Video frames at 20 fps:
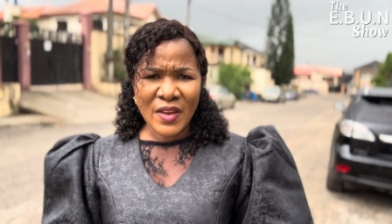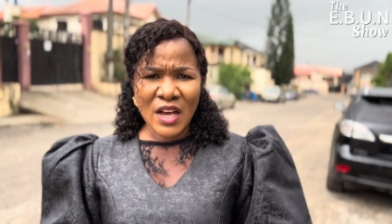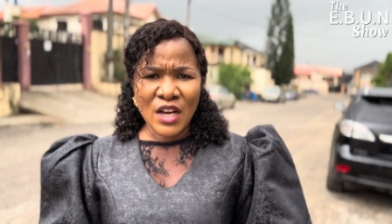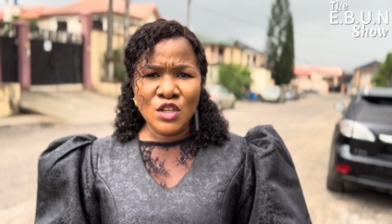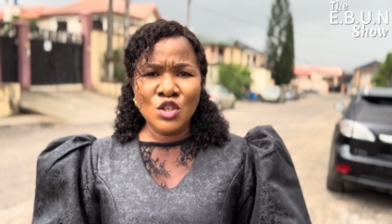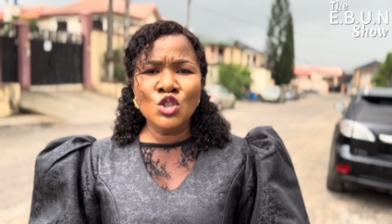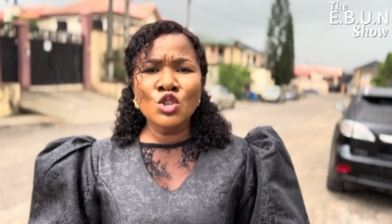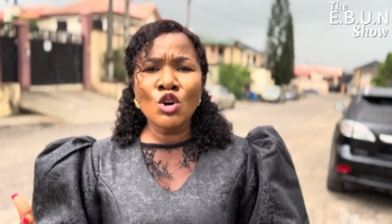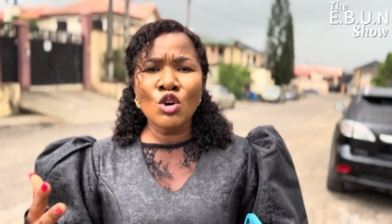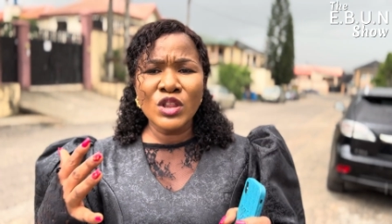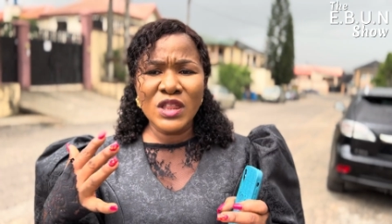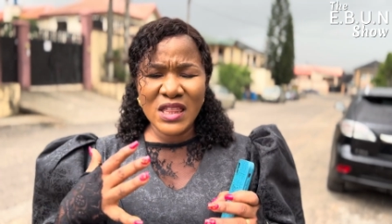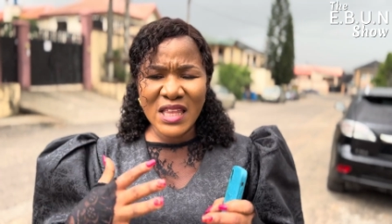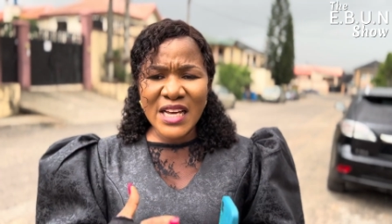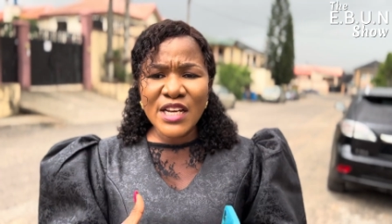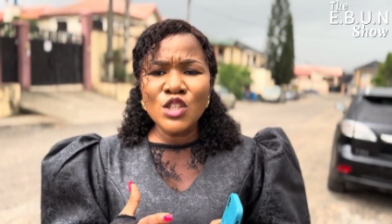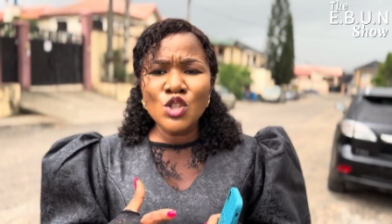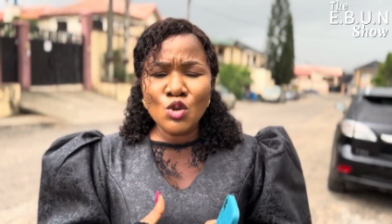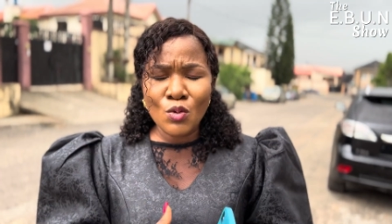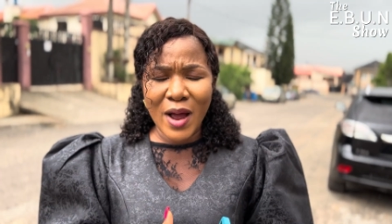So
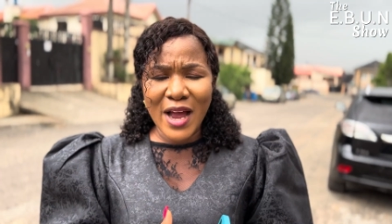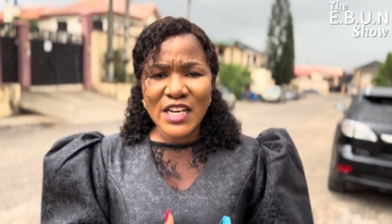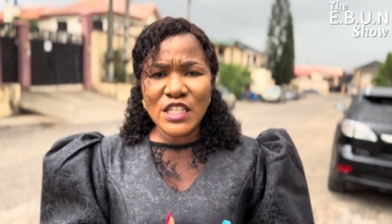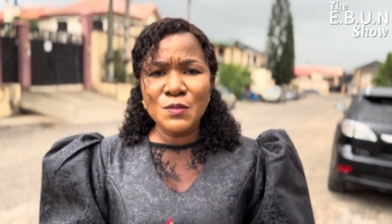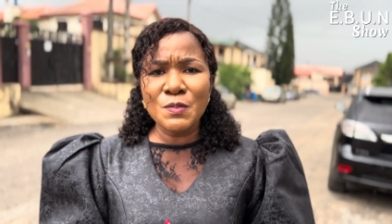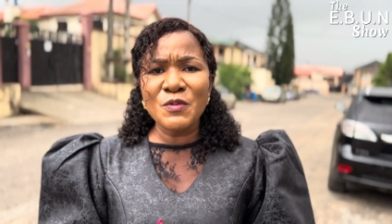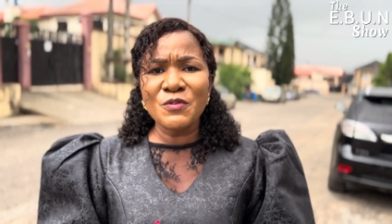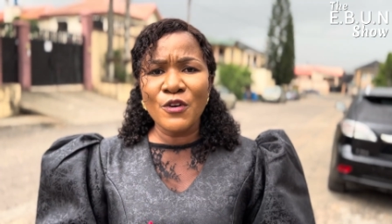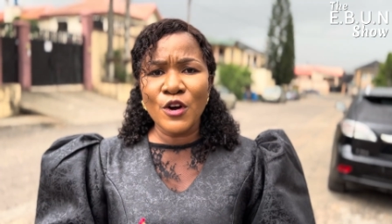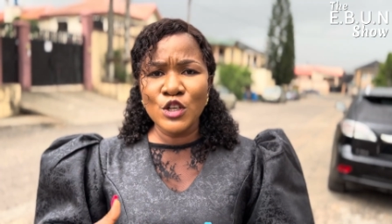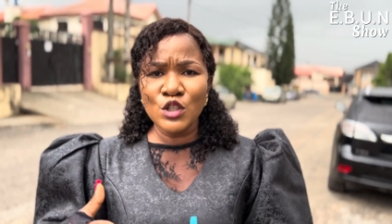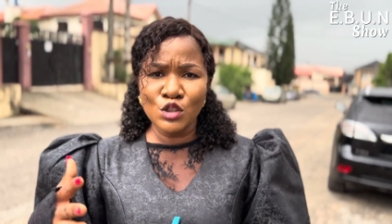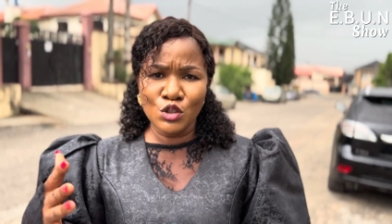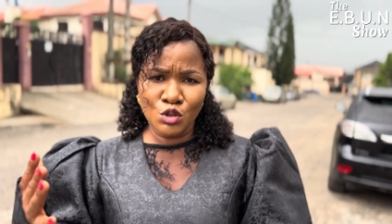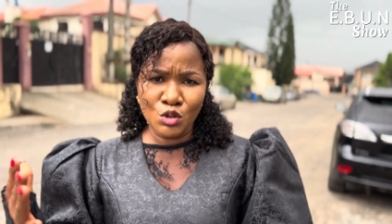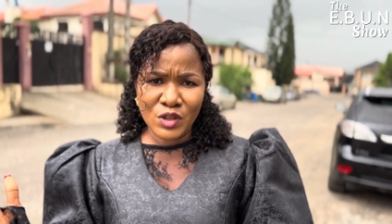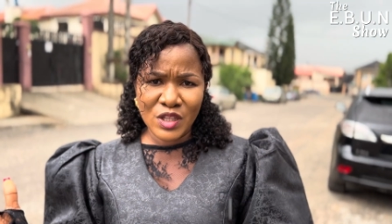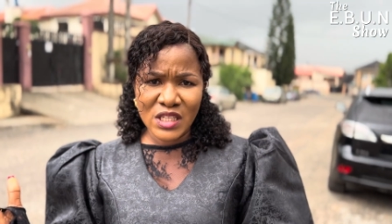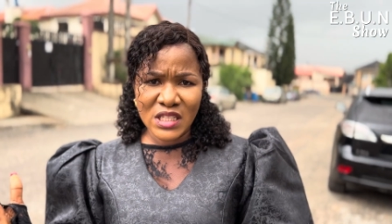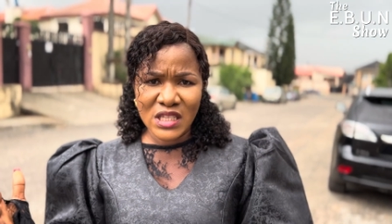think twice before you
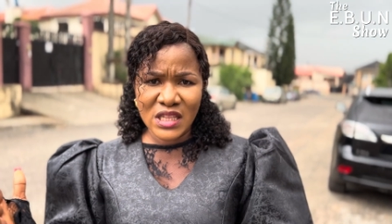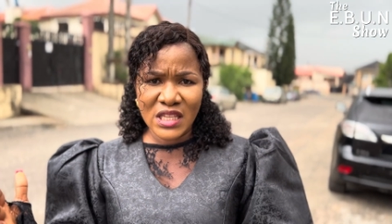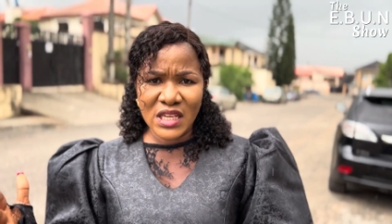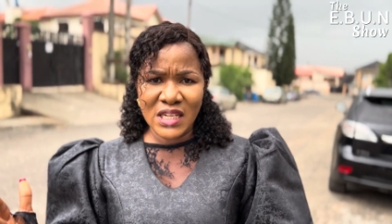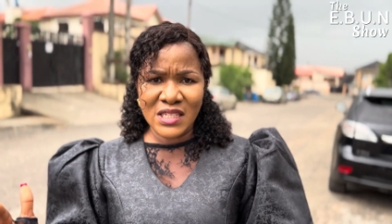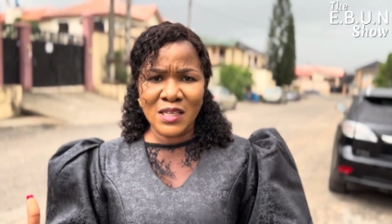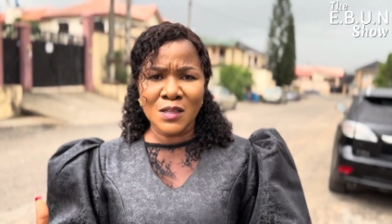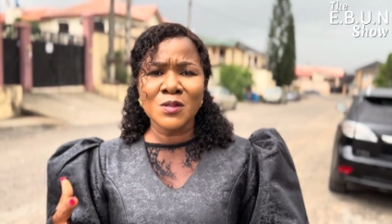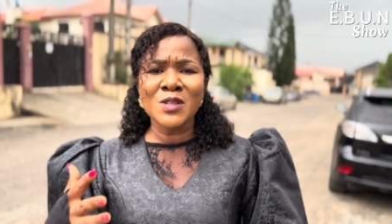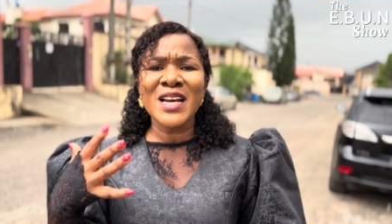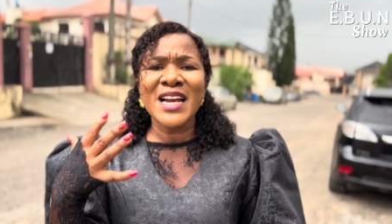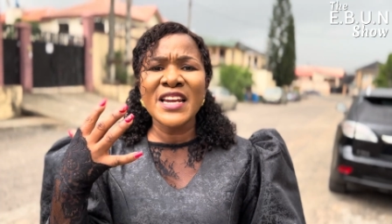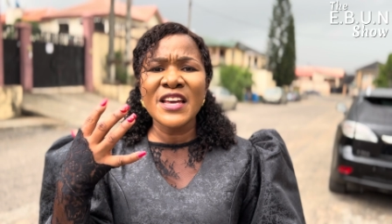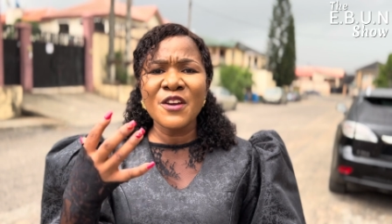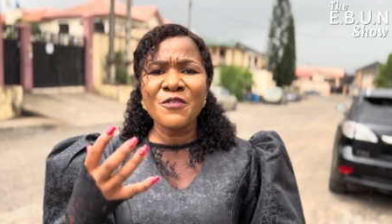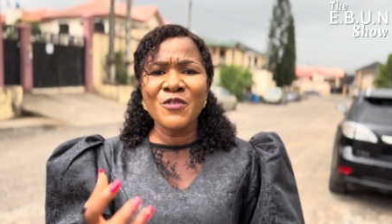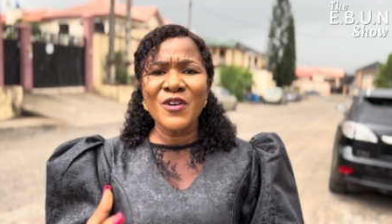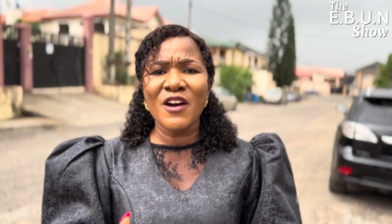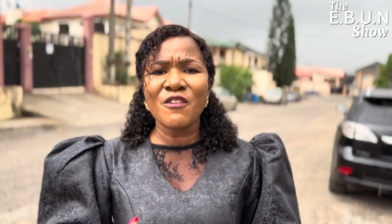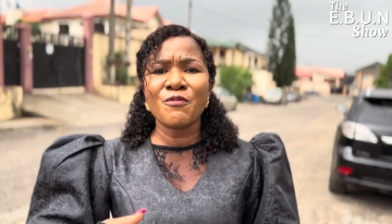do these things, especially
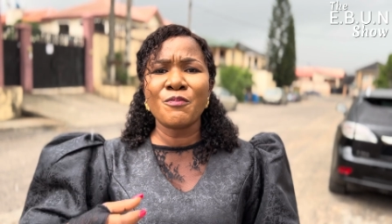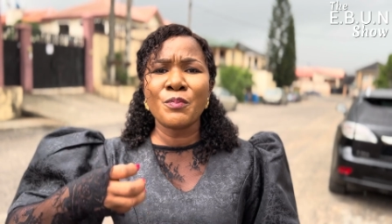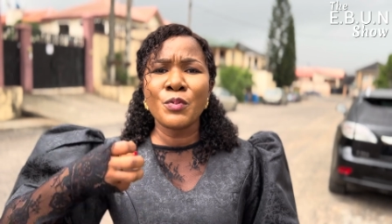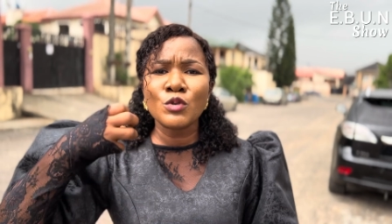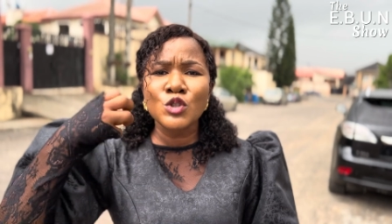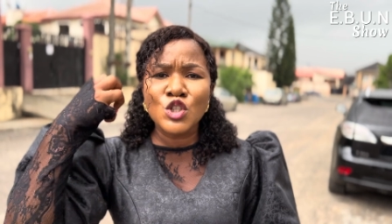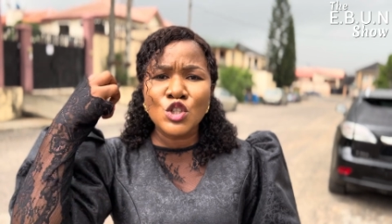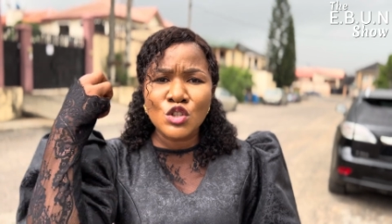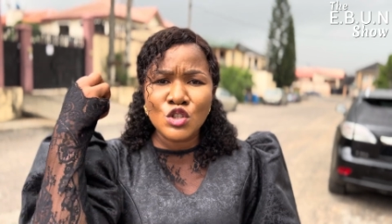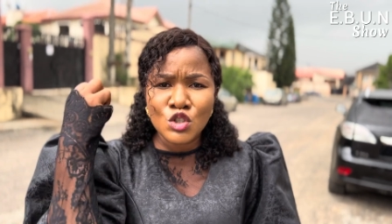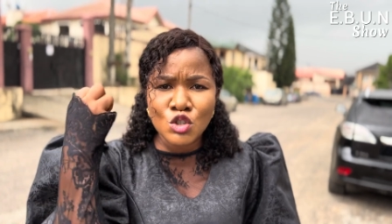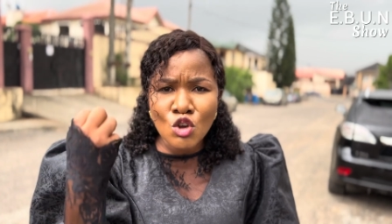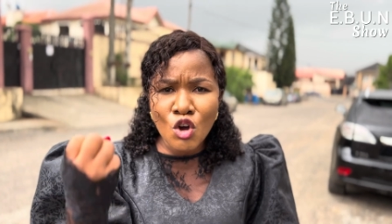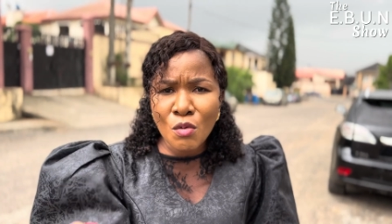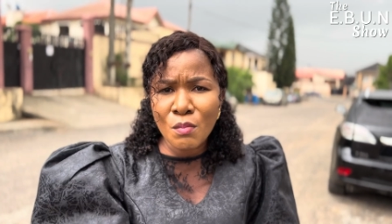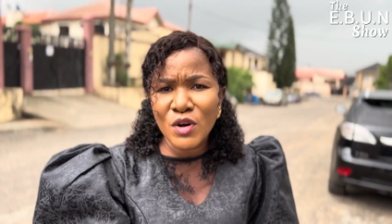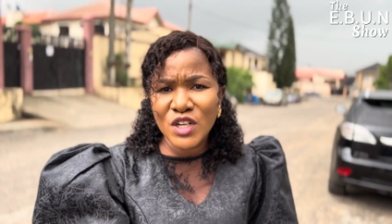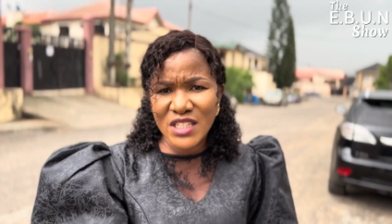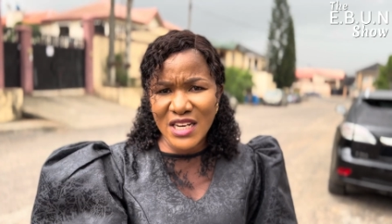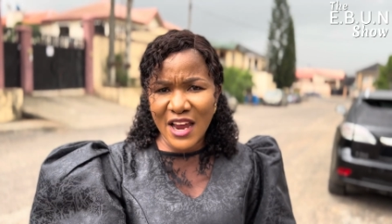if you have put so
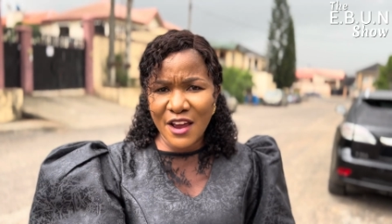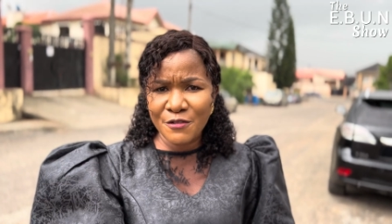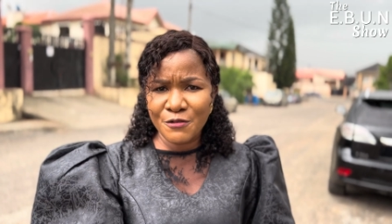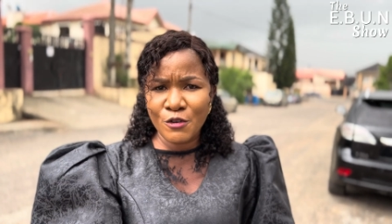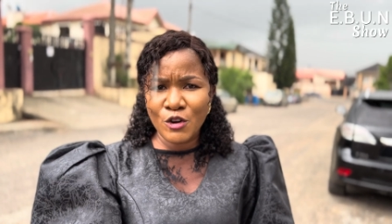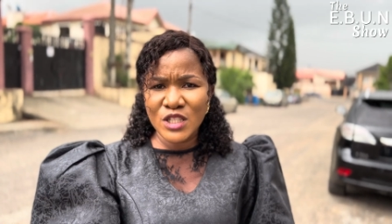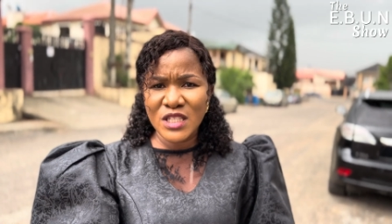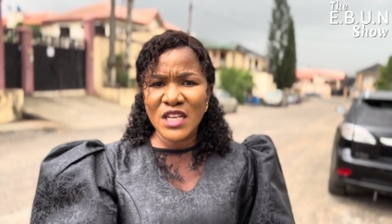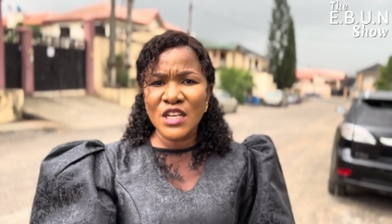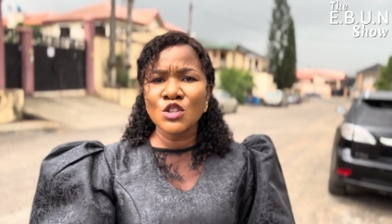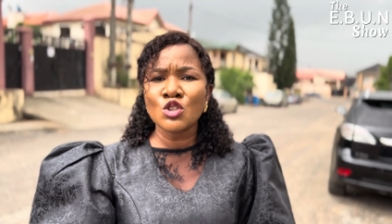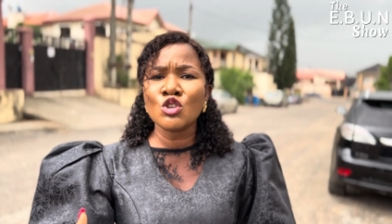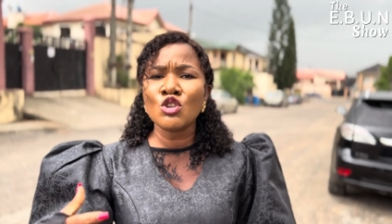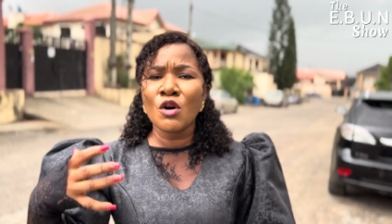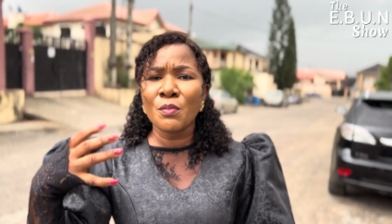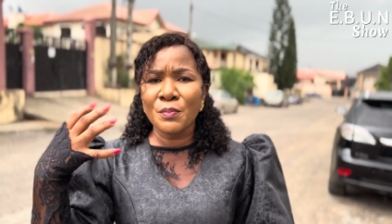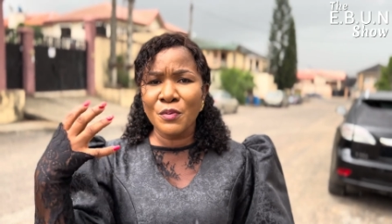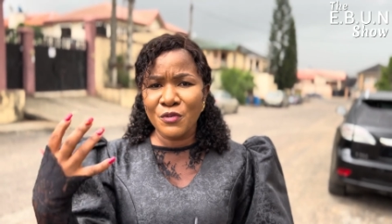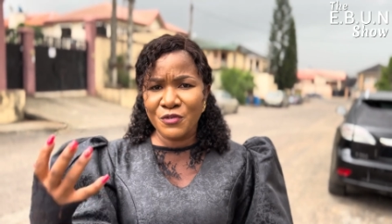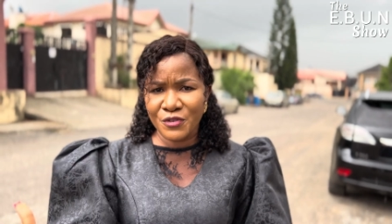much effort into your
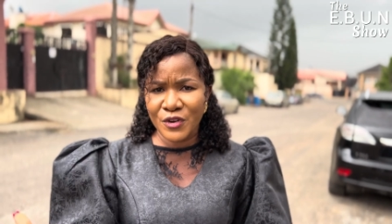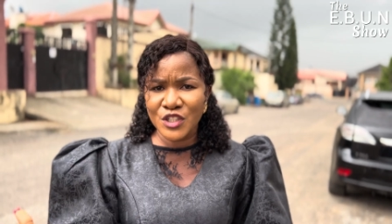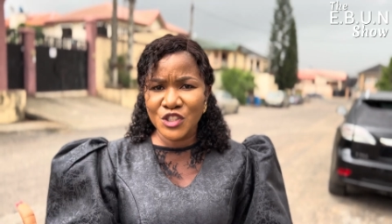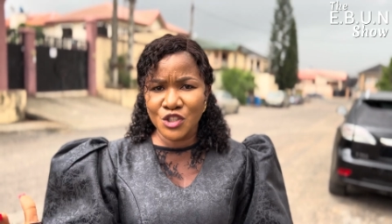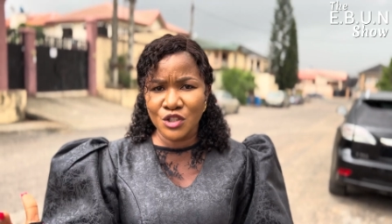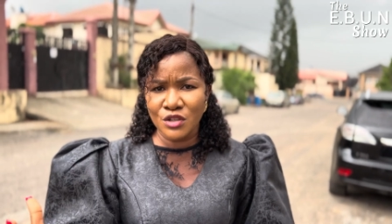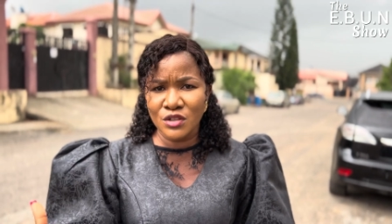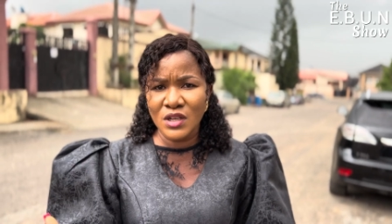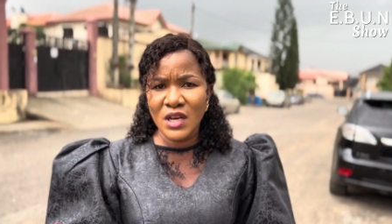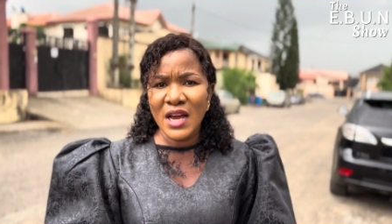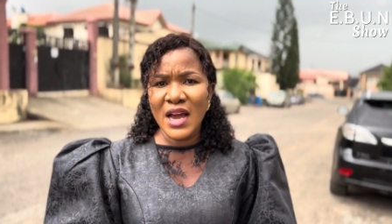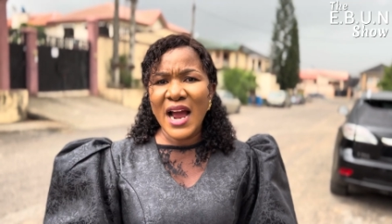profession.